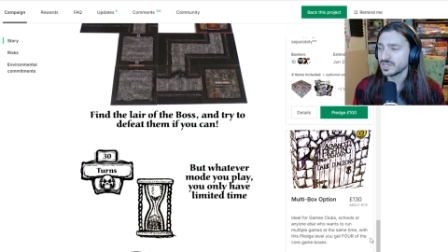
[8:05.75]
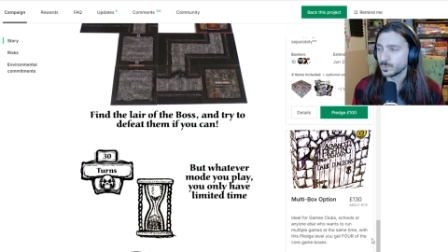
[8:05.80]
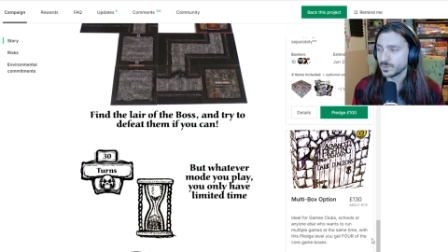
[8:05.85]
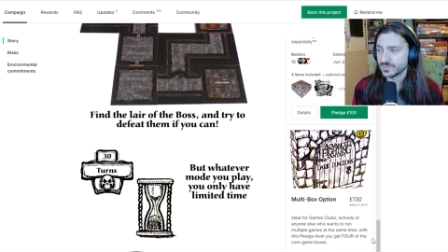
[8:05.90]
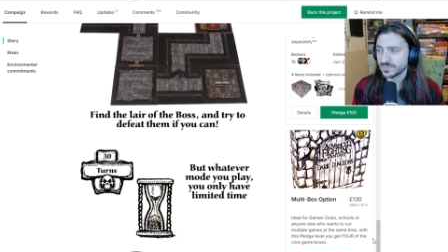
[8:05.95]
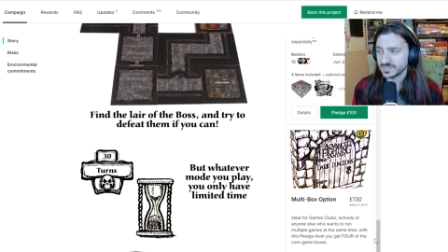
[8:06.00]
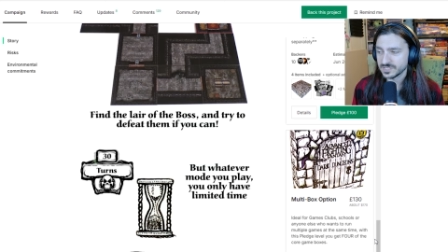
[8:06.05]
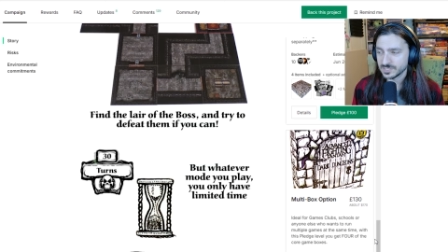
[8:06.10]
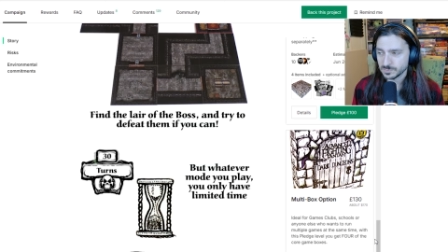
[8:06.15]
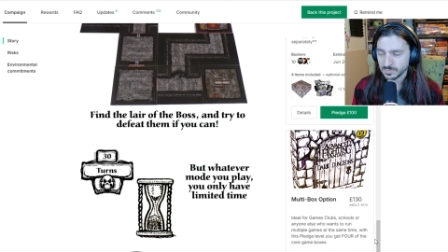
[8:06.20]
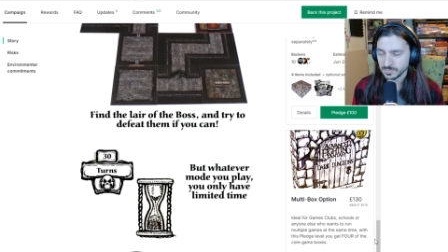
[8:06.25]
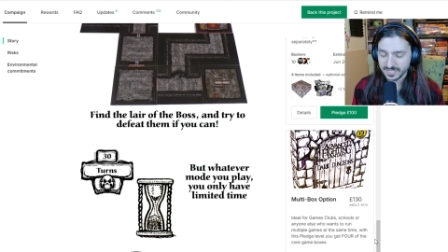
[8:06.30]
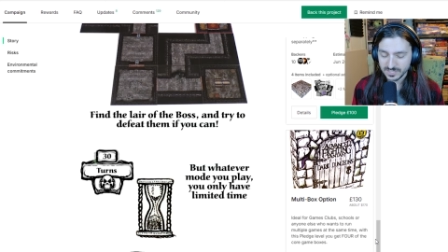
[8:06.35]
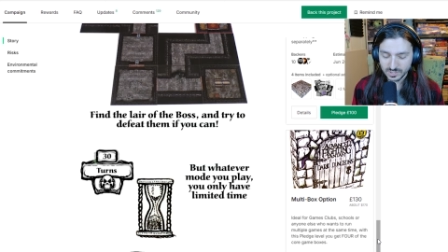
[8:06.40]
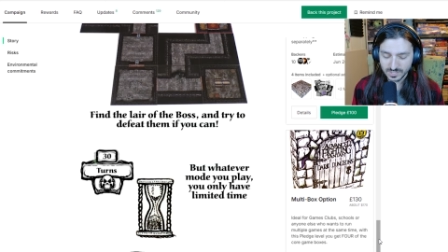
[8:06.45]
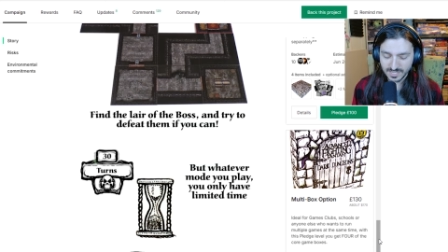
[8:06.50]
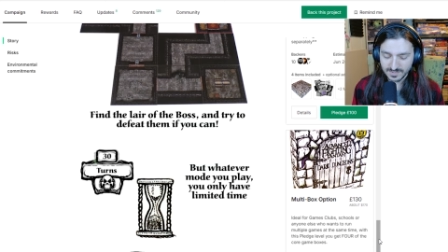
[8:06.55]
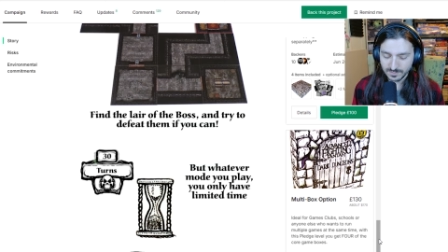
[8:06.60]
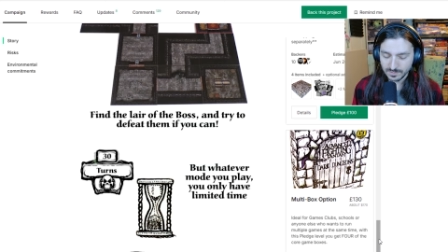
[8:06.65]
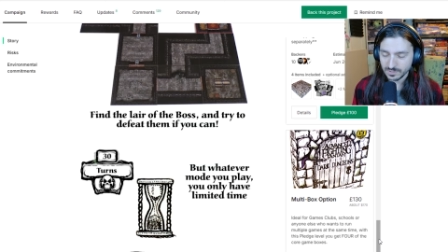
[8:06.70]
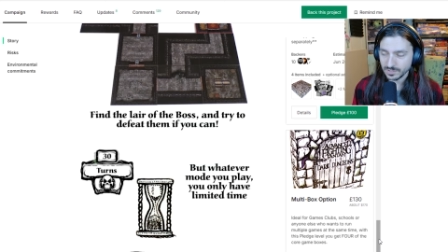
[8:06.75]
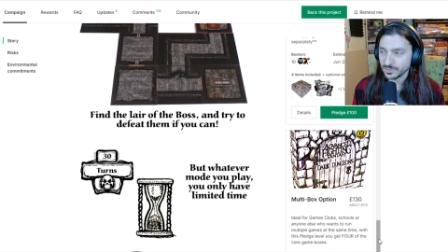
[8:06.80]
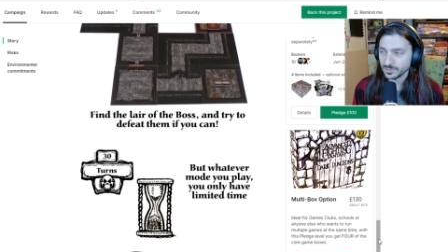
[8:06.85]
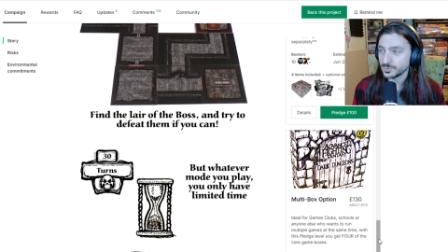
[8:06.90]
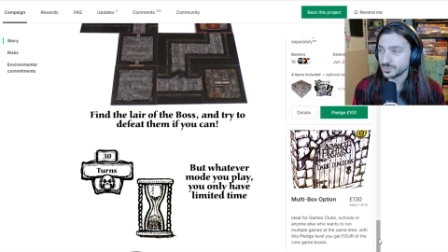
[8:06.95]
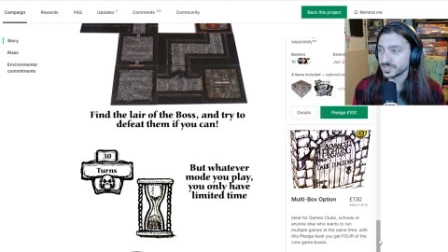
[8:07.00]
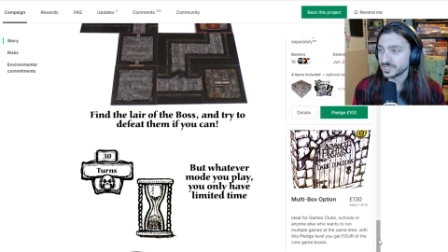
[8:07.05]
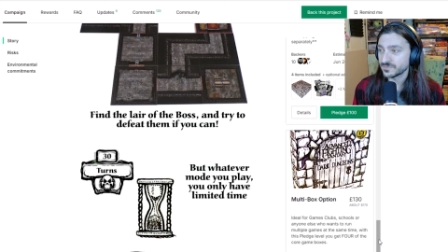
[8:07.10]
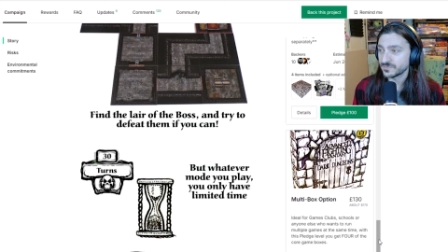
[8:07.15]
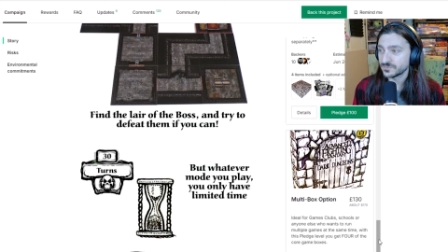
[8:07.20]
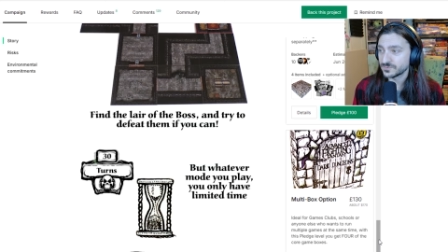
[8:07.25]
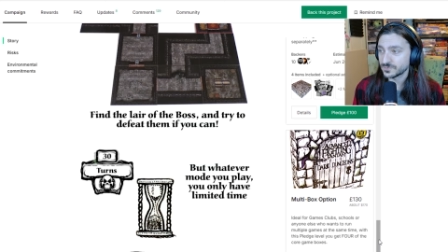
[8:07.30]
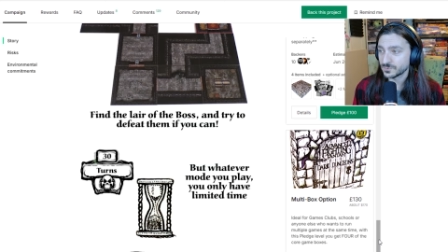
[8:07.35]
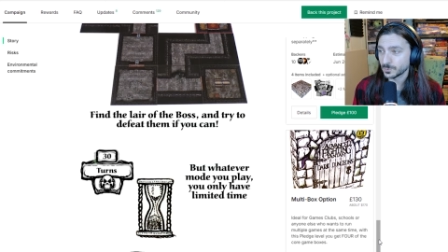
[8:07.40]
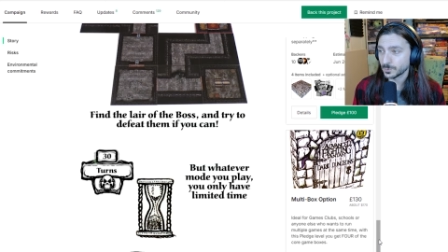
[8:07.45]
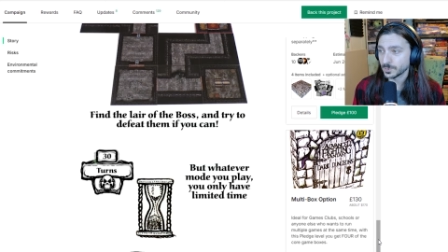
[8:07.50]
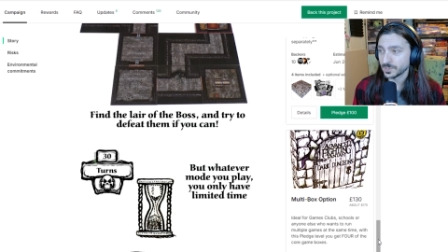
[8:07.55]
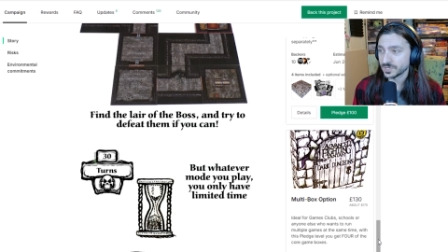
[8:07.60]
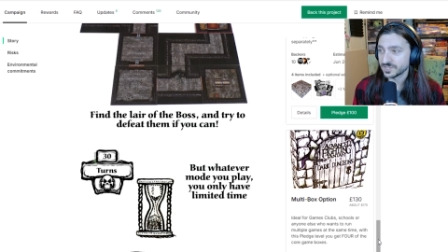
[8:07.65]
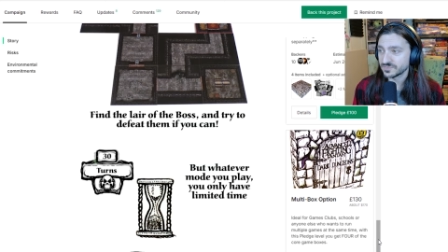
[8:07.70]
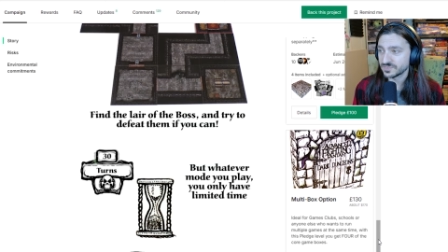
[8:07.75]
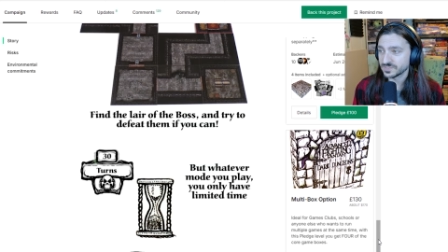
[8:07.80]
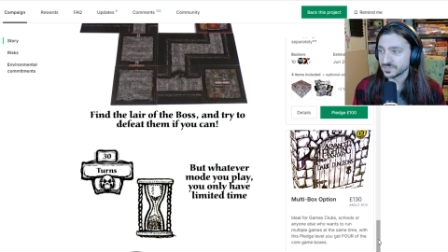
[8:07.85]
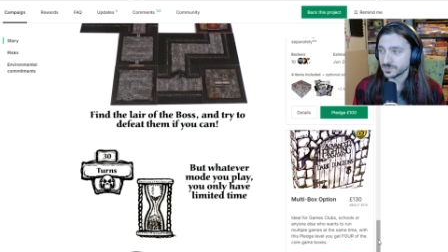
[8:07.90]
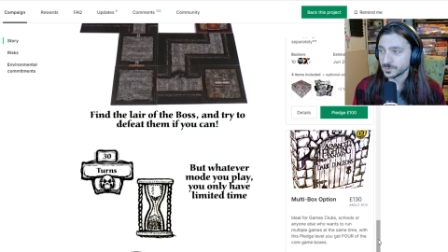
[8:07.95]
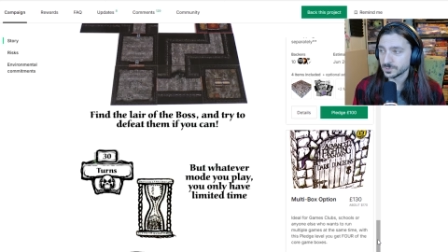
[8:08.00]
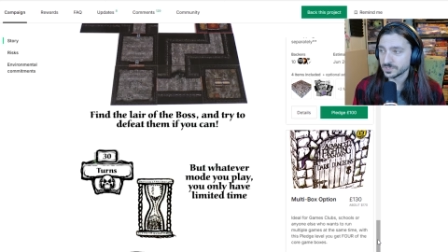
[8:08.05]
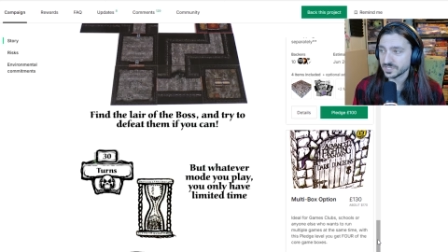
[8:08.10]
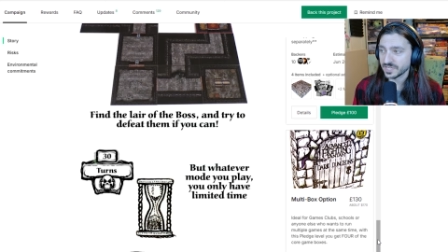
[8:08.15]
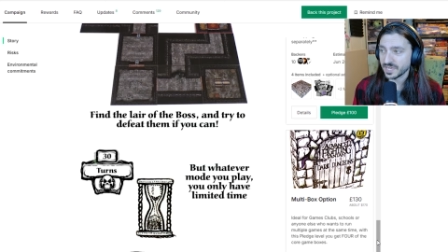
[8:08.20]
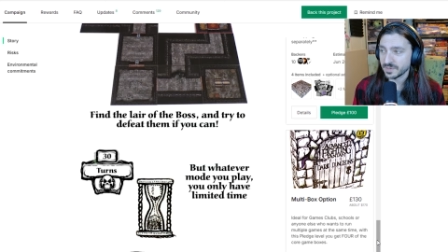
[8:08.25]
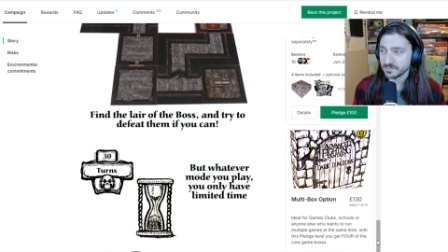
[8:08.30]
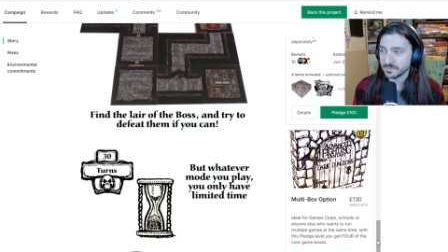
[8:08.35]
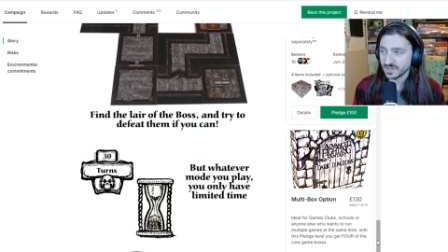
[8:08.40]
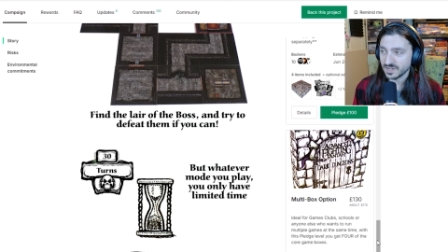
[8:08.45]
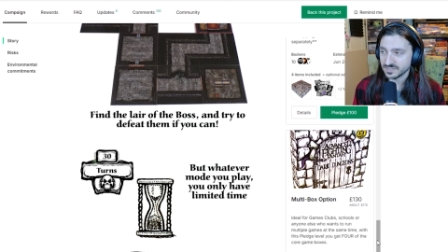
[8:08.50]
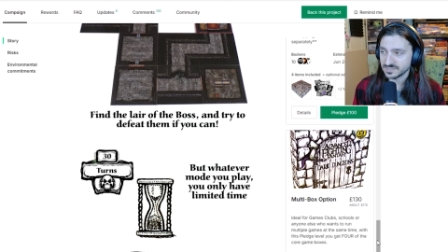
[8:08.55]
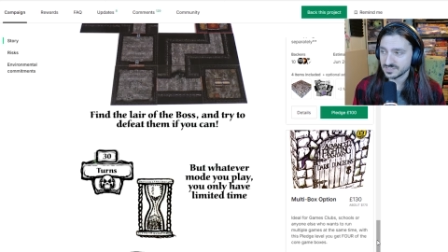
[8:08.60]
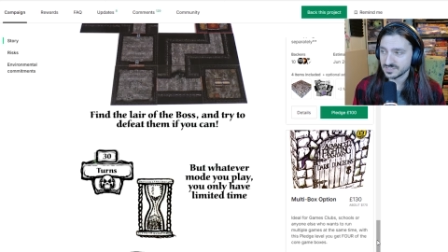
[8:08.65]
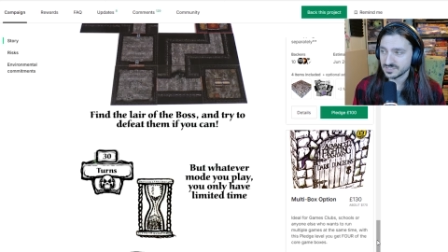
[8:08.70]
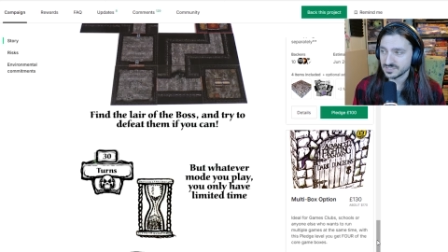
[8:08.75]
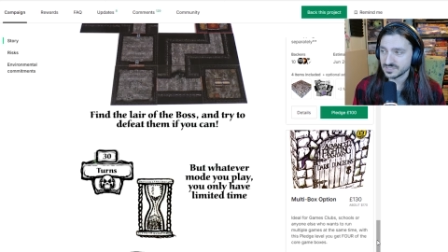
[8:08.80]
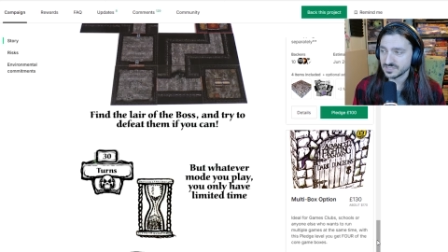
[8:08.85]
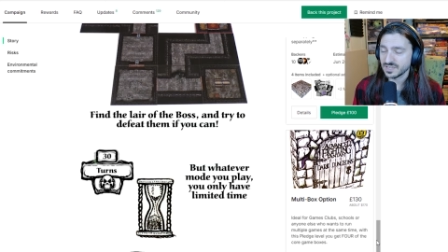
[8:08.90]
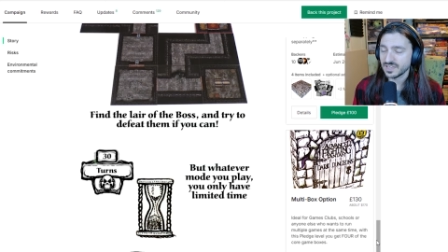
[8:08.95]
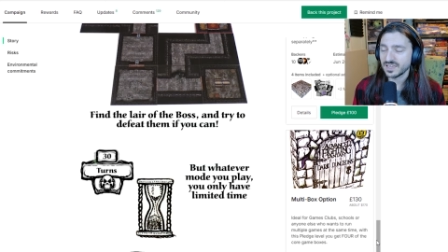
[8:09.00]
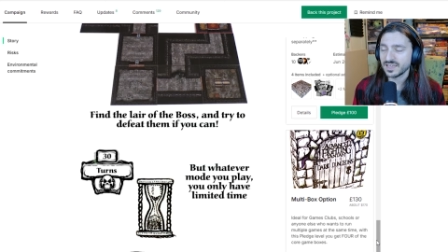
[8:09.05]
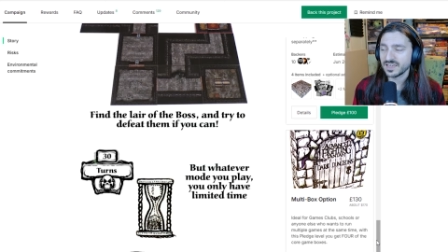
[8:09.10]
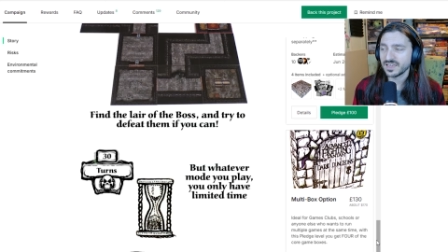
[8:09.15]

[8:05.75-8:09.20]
With this pledge level, you get four of the core game boxes.